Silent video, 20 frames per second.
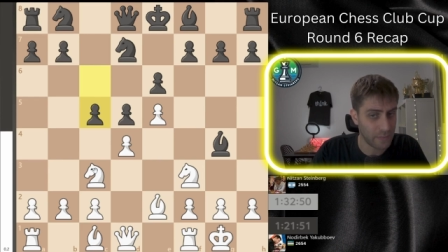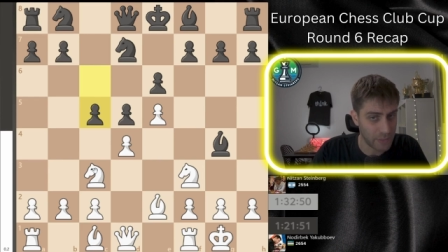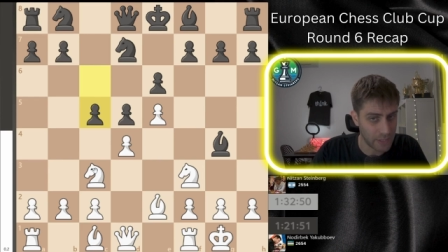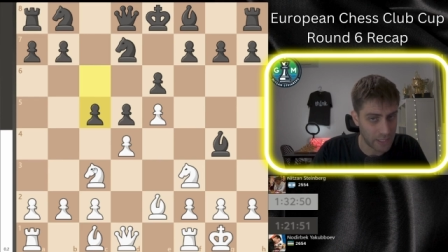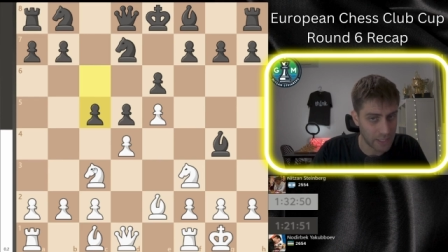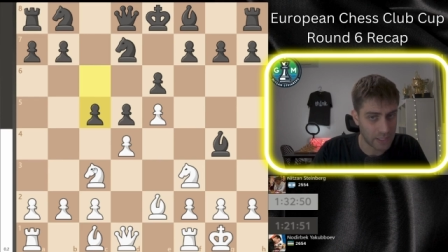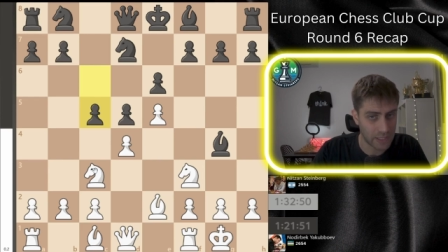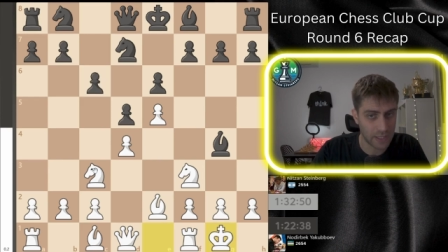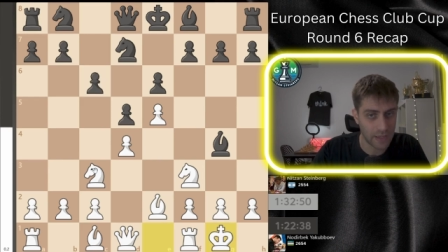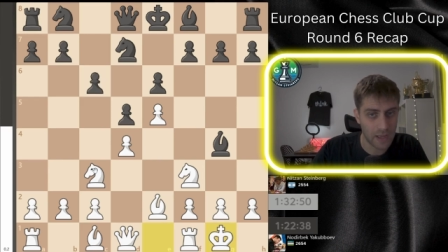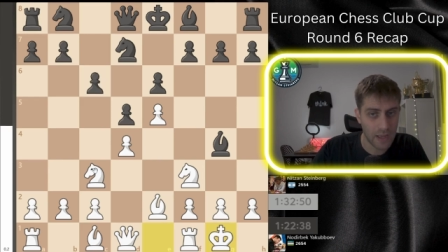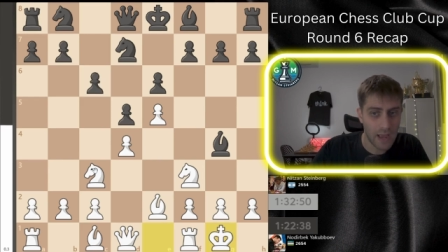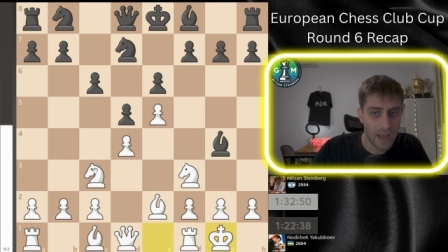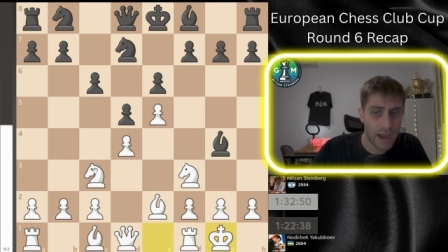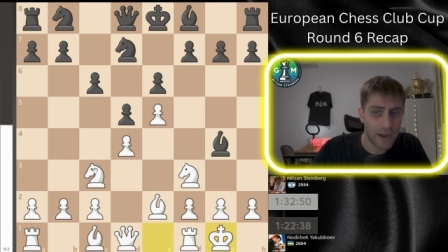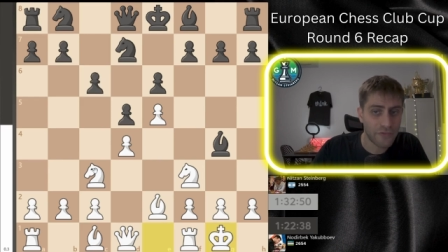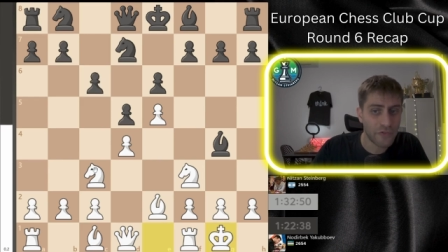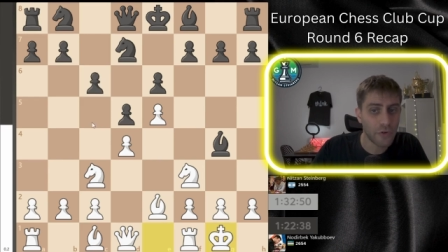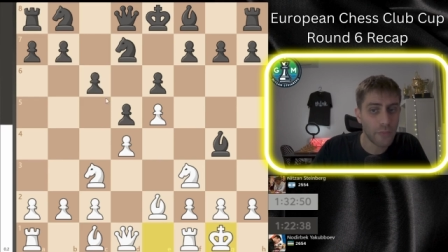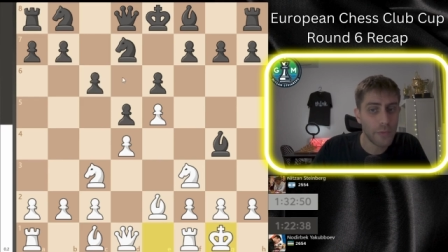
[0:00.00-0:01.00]
immediately.
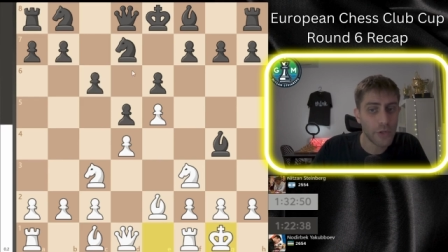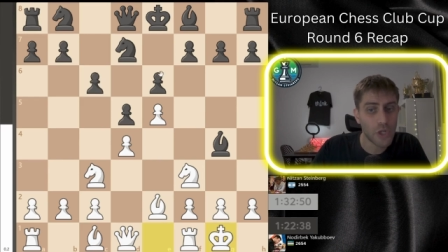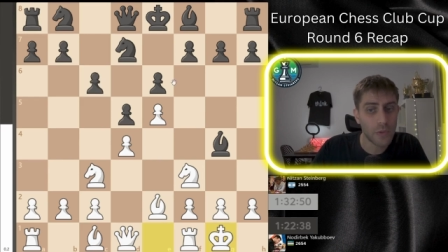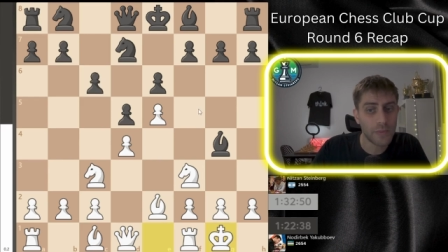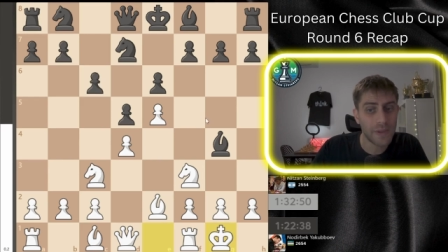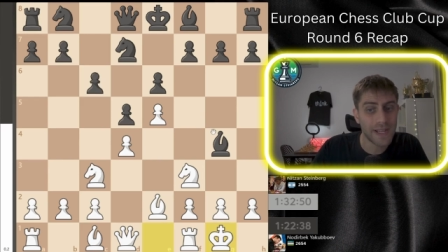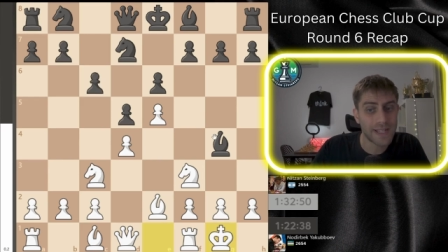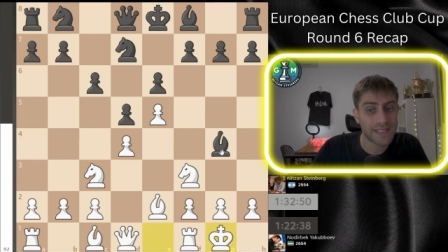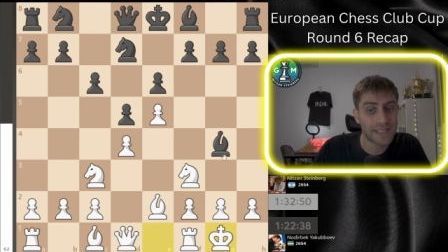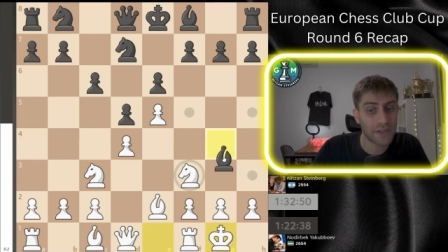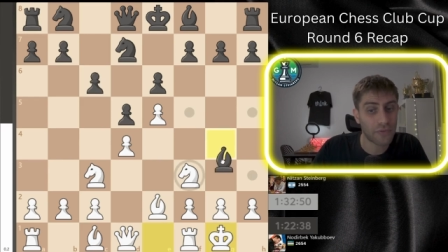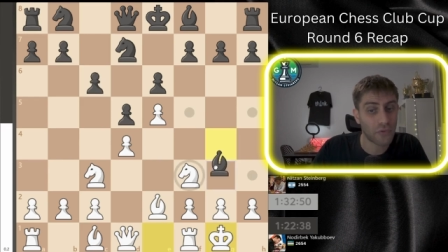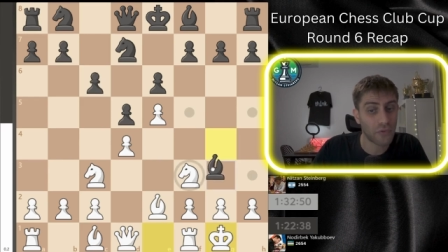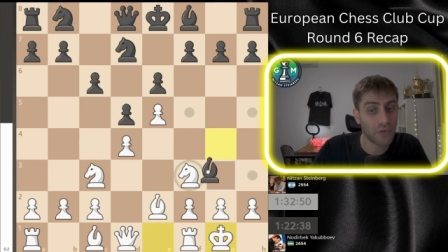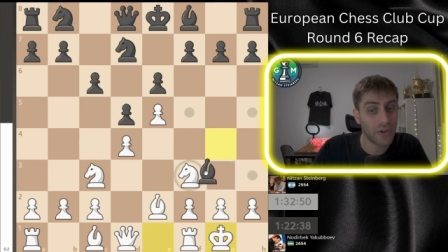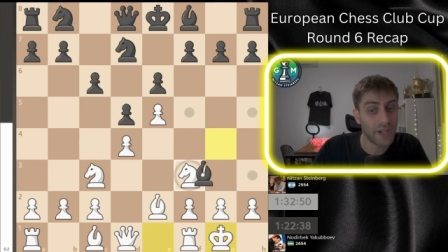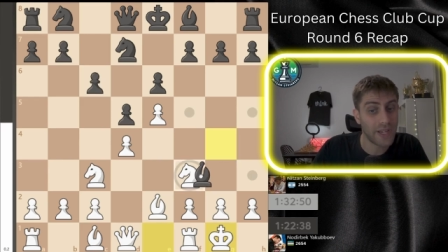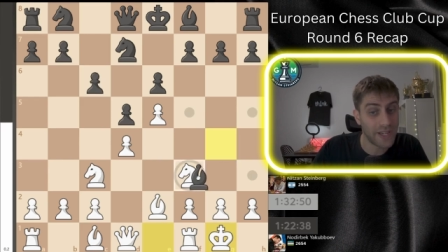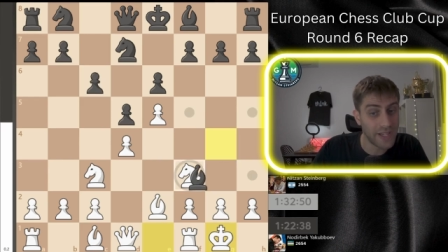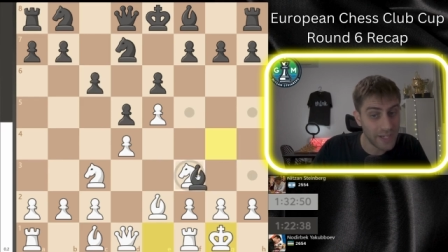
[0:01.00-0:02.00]
After bishop takes
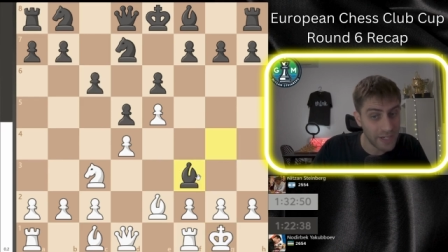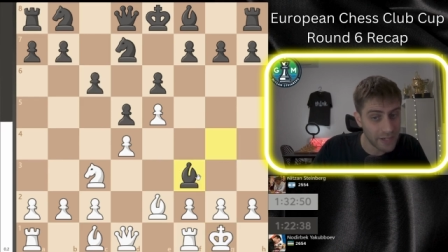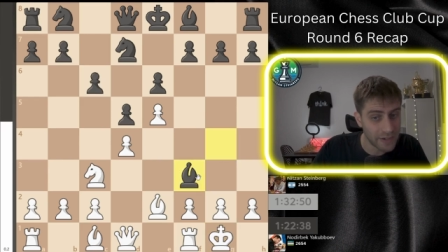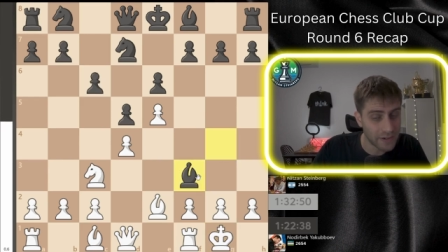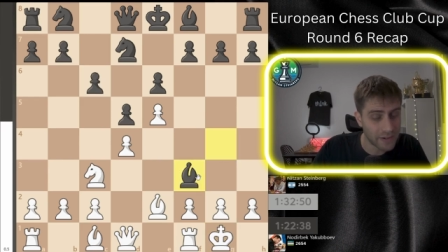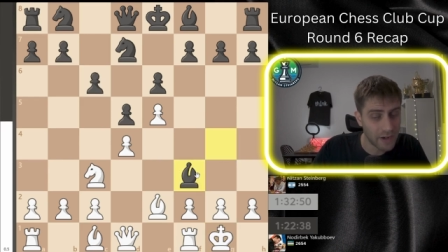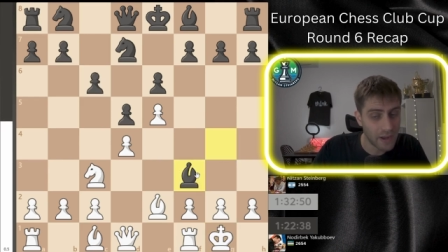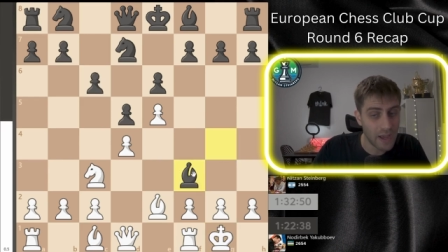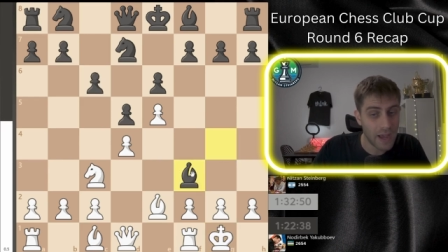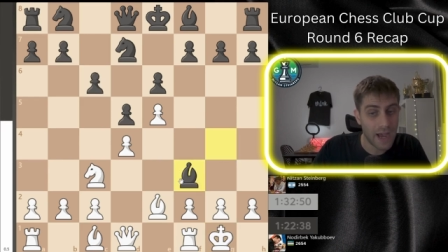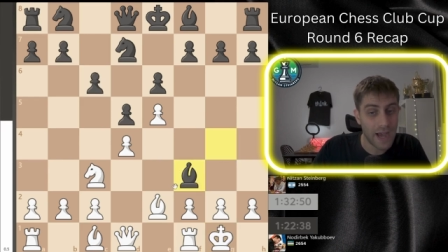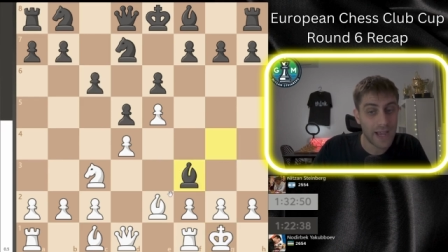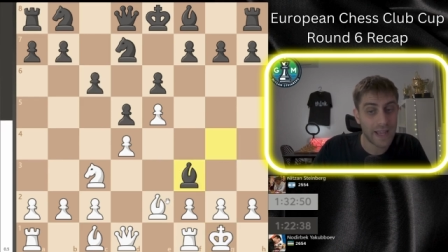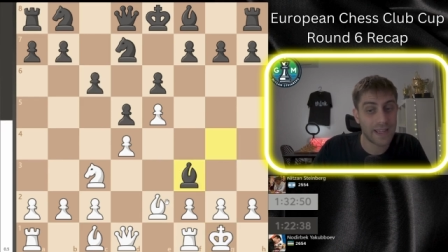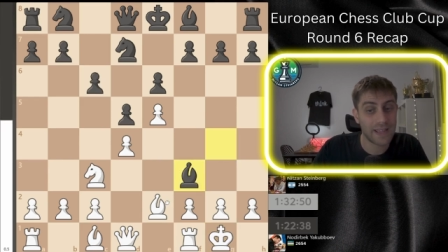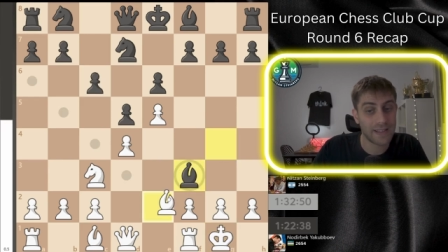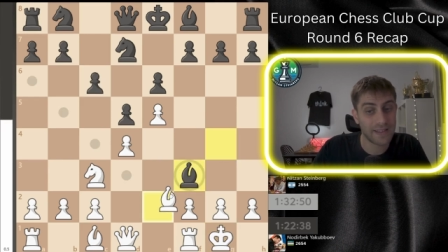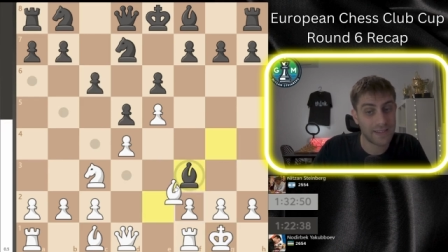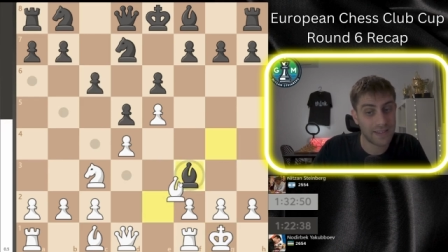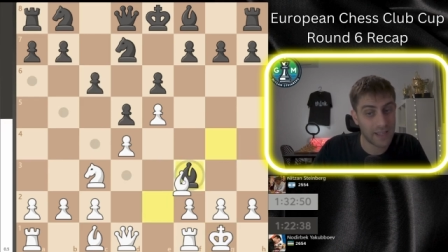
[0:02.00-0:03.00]
f3 here, I
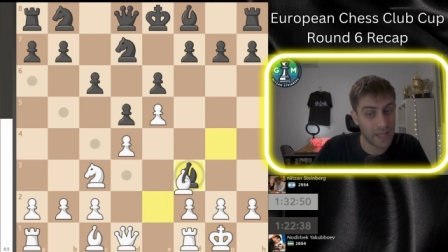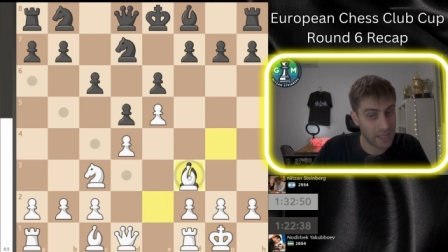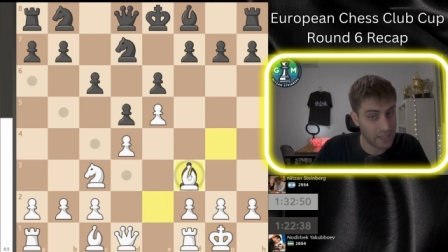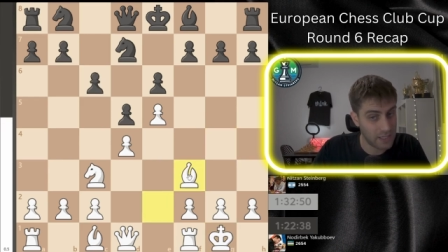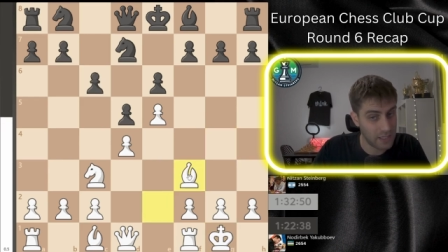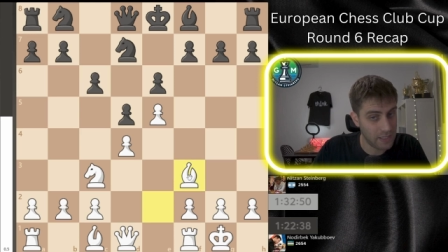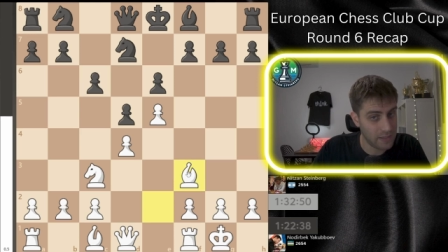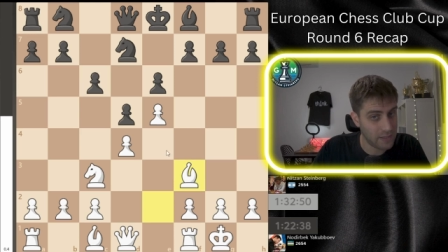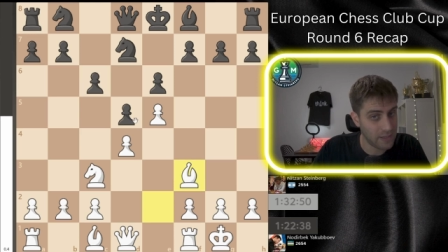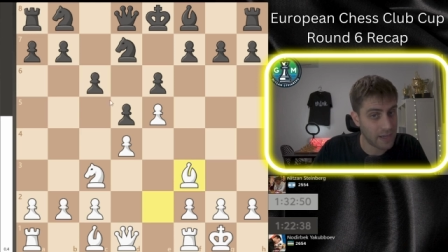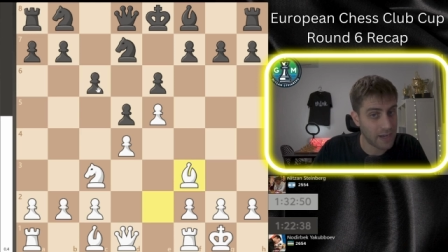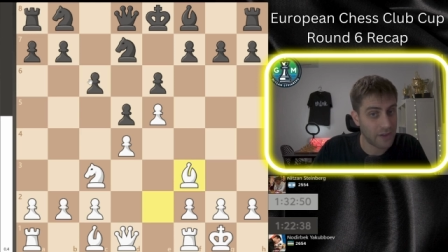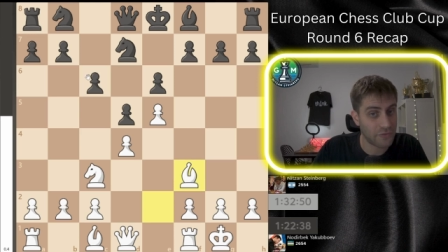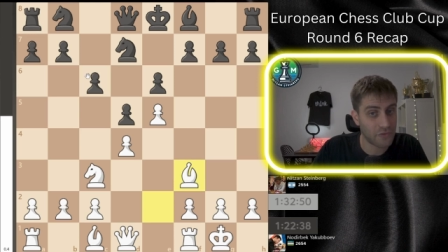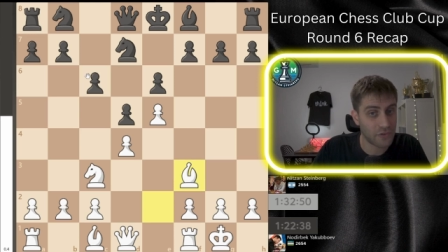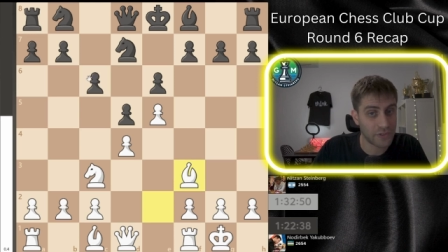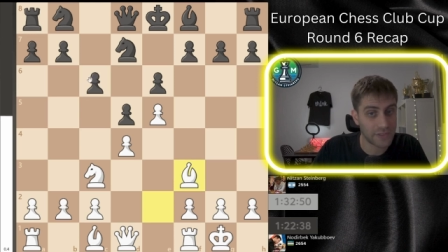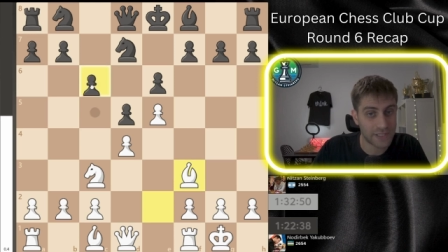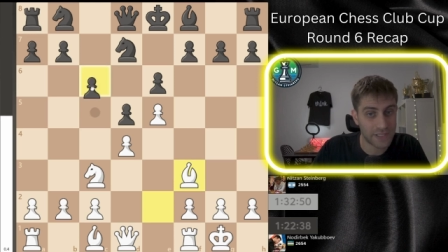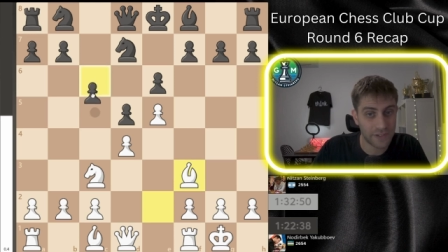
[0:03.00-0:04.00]
can take it, and
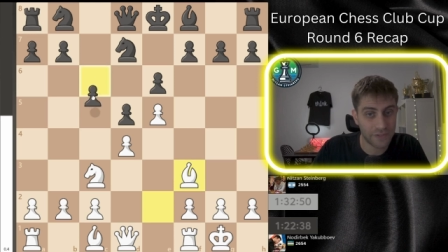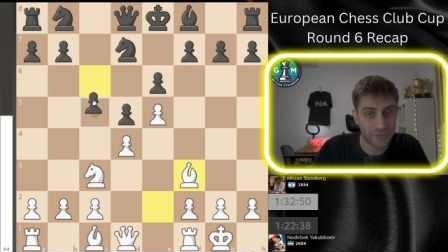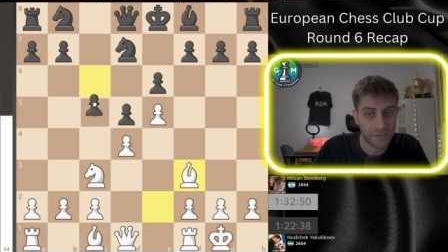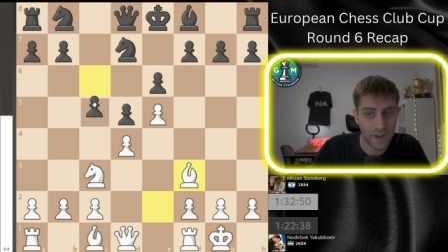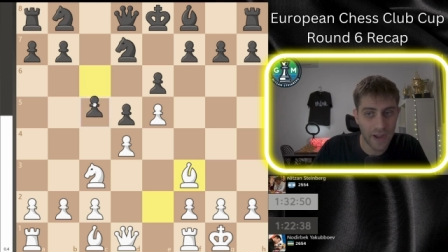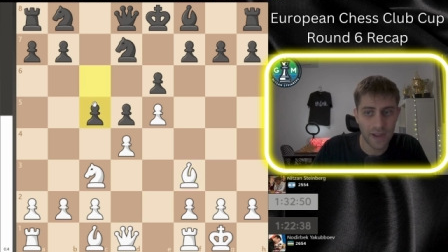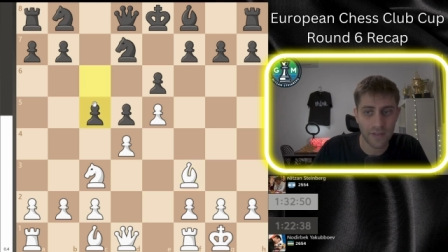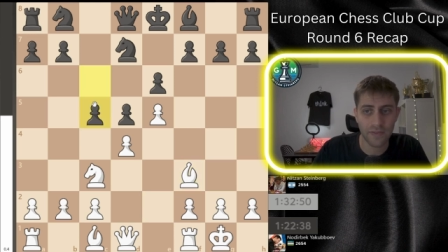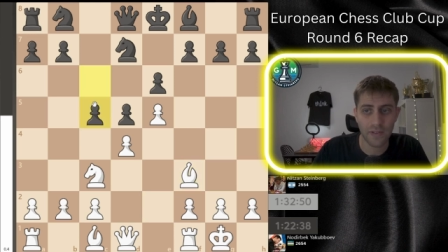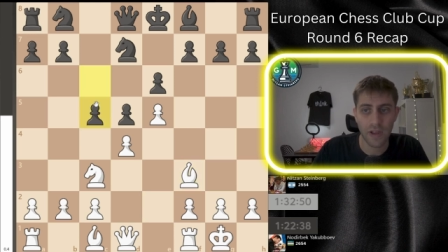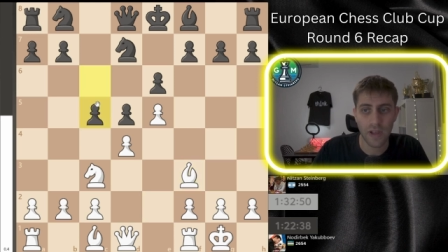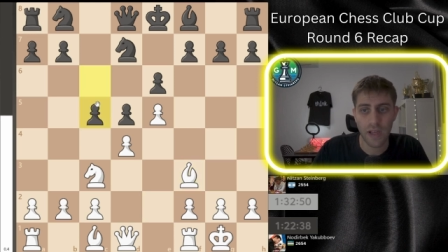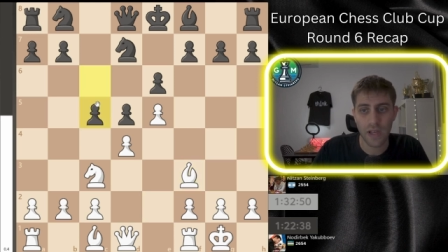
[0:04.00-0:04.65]
after c5,